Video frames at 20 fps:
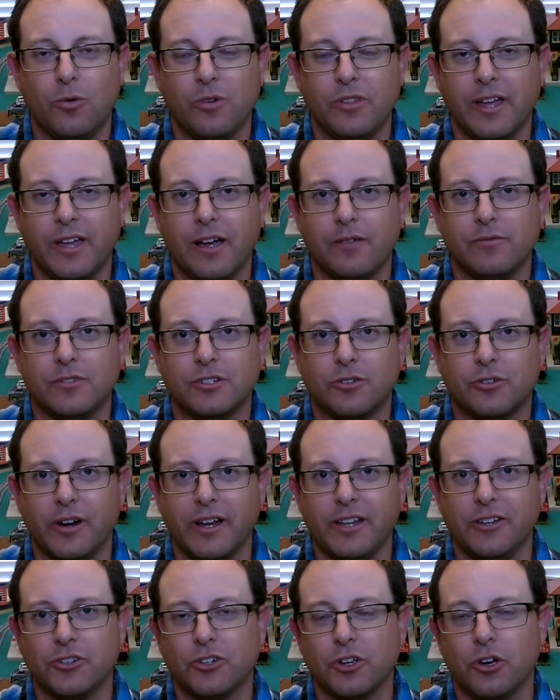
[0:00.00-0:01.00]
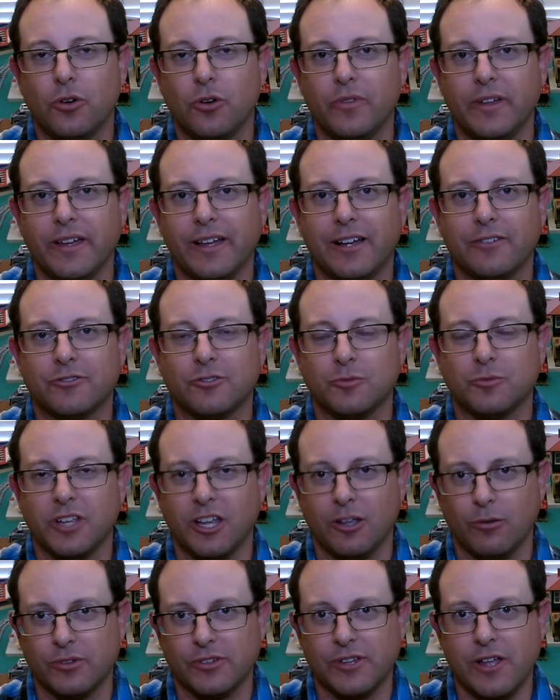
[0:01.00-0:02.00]
where they have the train show, and they have some
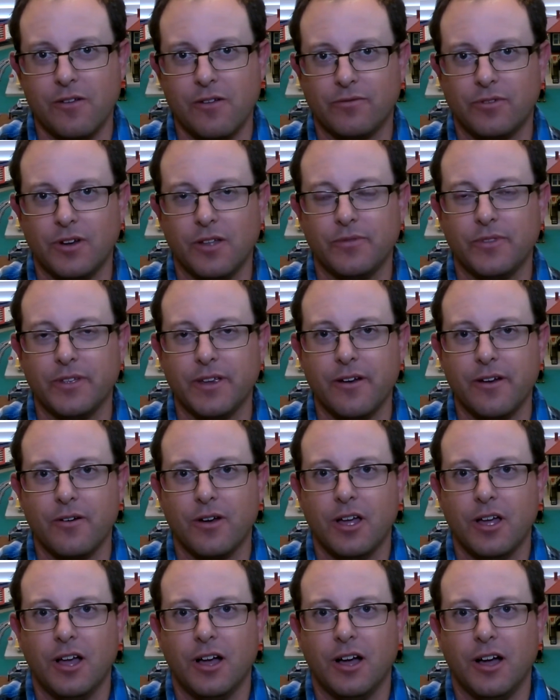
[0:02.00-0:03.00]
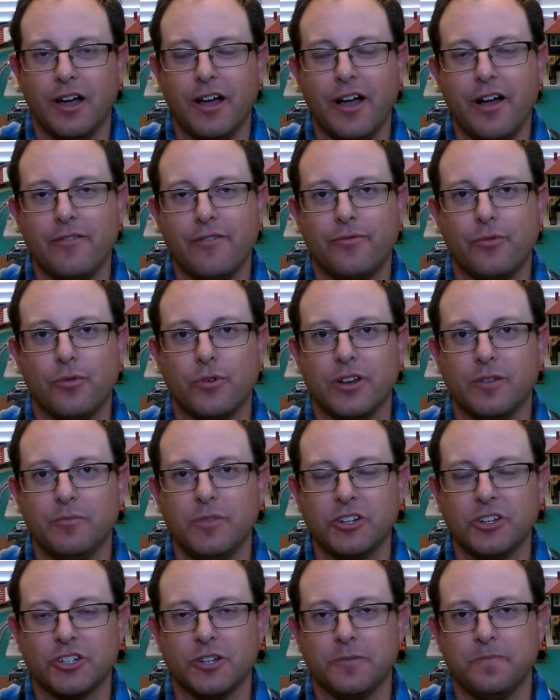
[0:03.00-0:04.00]
tables out front there for
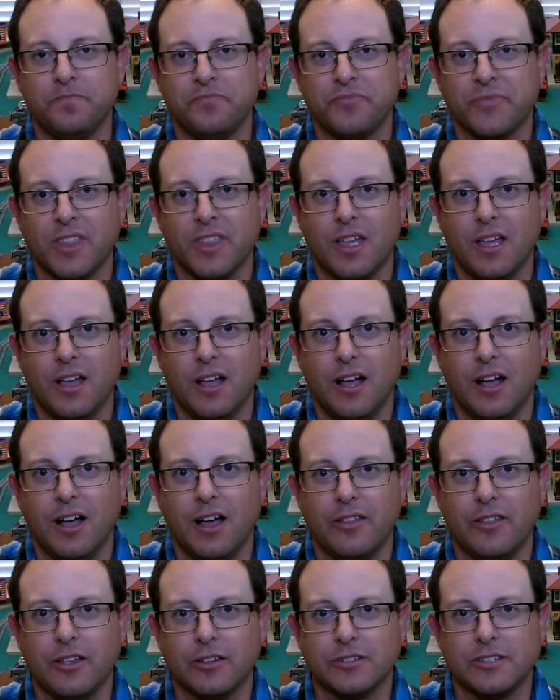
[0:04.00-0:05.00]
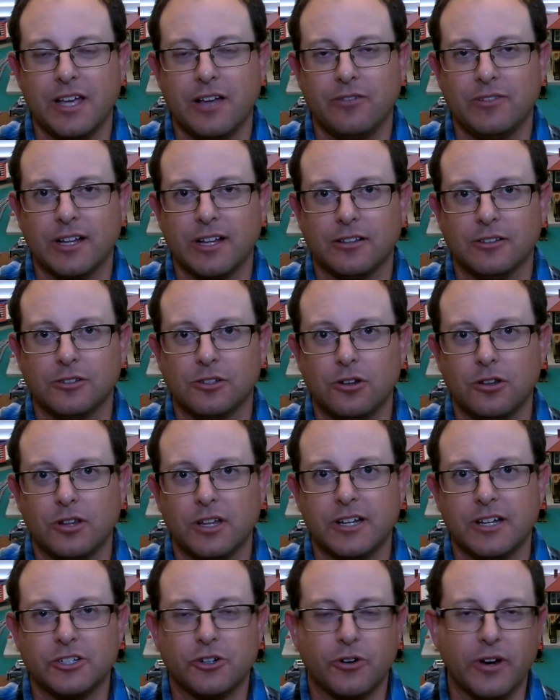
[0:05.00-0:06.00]
admission. They also have like a
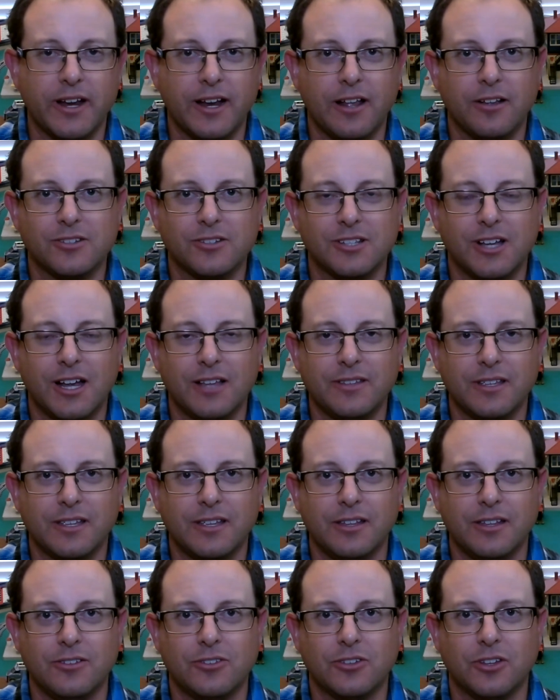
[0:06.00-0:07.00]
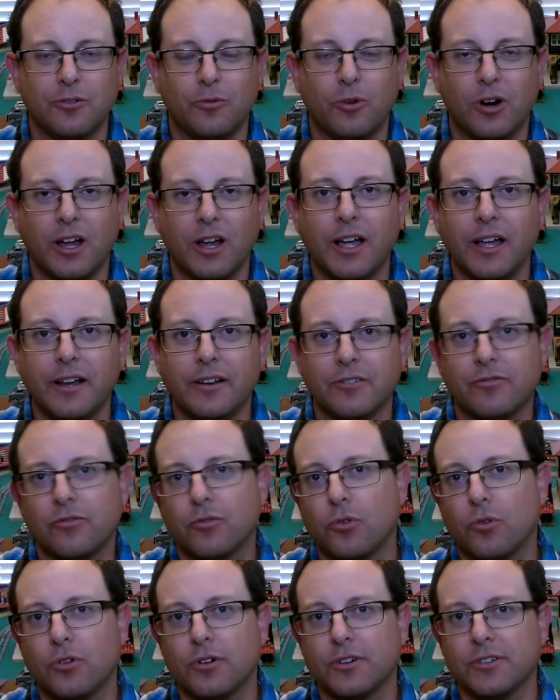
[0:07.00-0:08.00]
little train outside that kids can ride,
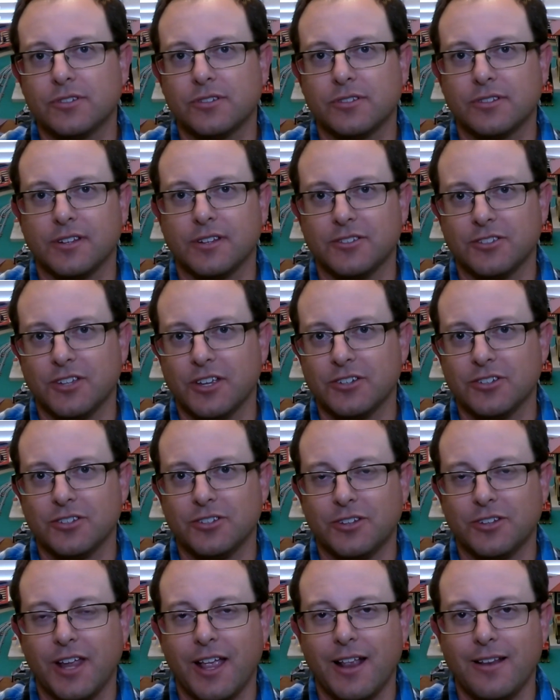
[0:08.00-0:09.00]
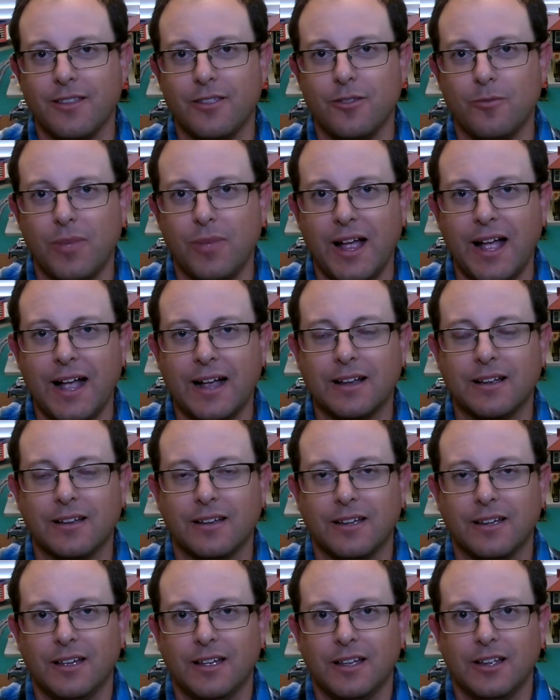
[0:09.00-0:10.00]
of course, concession stand in the back.
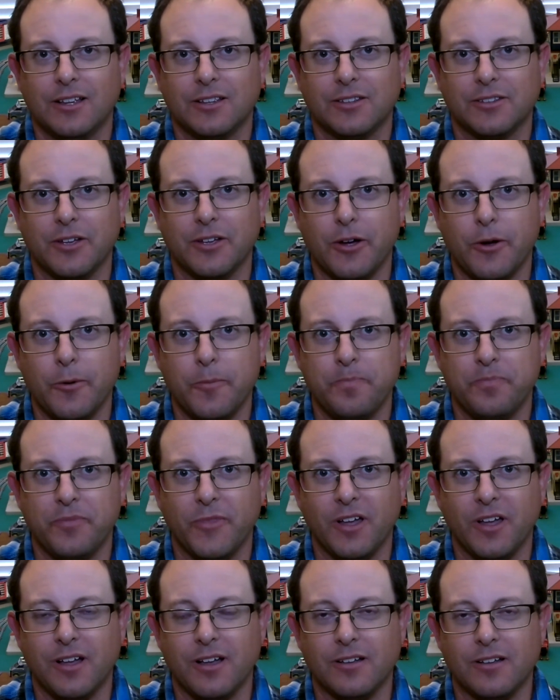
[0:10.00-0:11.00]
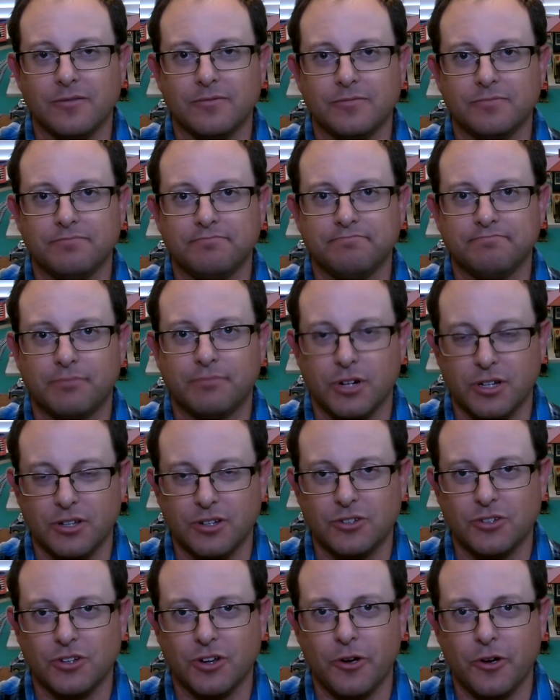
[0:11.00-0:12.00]
So, pretty
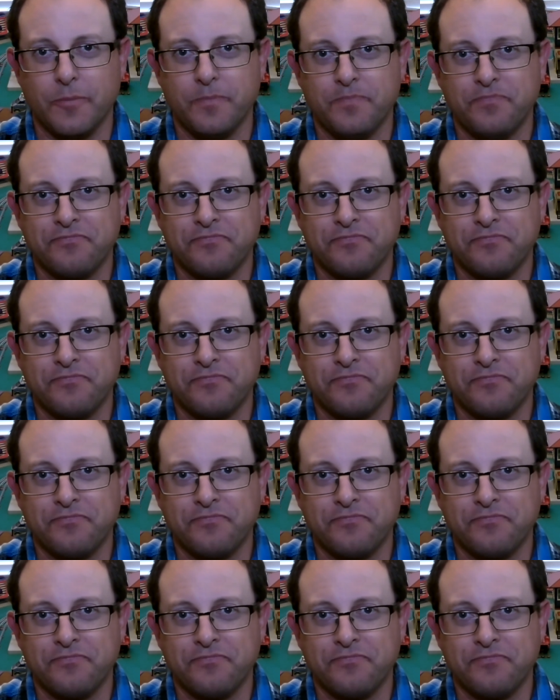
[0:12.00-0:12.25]
good show.